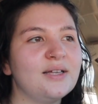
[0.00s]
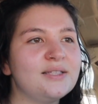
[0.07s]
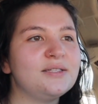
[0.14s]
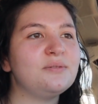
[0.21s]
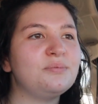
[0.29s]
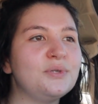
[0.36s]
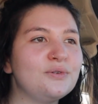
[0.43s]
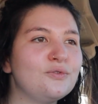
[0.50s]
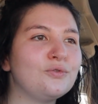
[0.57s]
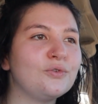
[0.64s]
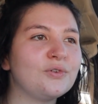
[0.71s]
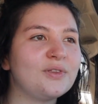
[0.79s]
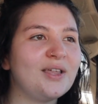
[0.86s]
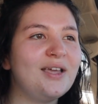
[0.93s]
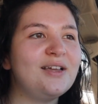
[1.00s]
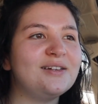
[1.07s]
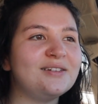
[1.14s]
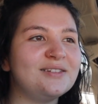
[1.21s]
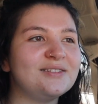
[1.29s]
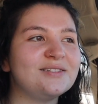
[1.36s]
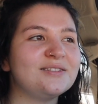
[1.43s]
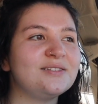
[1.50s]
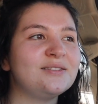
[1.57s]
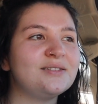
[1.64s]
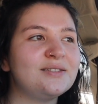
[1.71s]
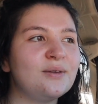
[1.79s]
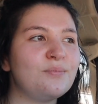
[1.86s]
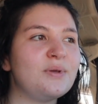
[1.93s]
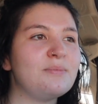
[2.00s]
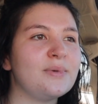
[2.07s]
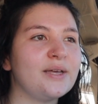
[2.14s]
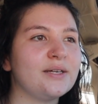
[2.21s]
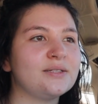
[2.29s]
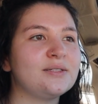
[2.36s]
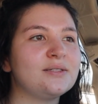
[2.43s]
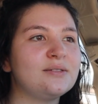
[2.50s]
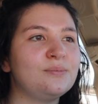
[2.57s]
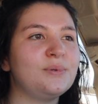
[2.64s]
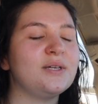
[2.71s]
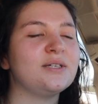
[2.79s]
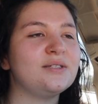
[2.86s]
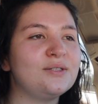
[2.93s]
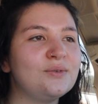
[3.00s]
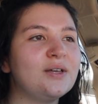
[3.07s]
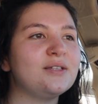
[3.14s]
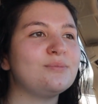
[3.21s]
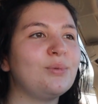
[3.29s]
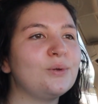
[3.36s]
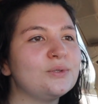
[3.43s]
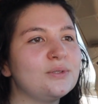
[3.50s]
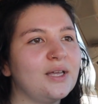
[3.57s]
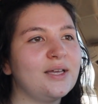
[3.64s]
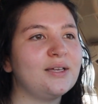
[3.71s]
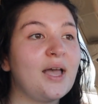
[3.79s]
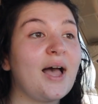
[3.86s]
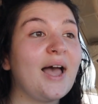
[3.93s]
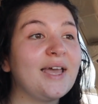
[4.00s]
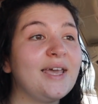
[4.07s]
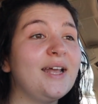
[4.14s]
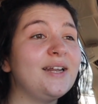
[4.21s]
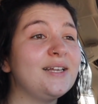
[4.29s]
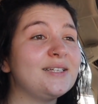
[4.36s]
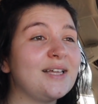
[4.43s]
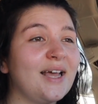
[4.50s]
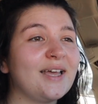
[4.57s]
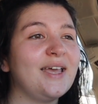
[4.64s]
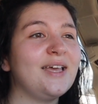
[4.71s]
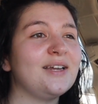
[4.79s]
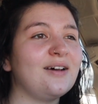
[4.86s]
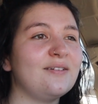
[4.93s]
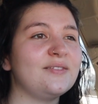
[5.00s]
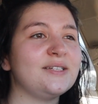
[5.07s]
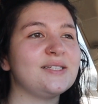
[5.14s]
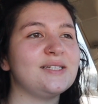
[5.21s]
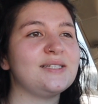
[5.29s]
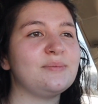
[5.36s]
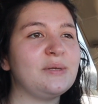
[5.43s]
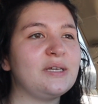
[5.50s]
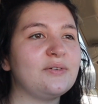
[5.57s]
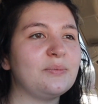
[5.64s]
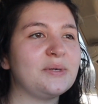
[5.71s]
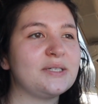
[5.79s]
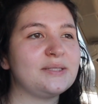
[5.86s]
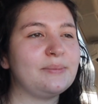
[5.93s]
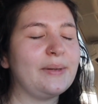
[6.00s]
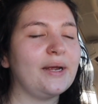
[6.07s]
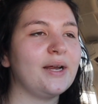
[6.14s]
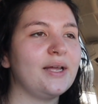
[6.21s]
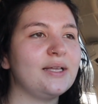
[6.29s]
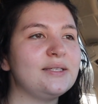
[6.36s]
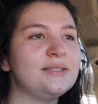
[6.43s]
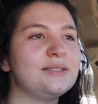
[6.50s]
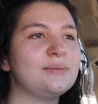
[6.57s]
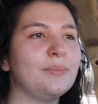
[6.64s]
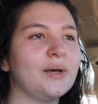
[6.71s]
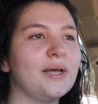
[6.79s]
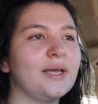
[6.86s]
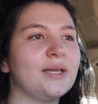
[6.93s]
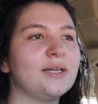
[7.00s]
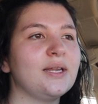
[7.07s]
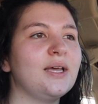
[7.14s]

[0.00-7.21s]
It's a beautiful thing to be mixed because you get both. Like, I can't obviously speak from experience, but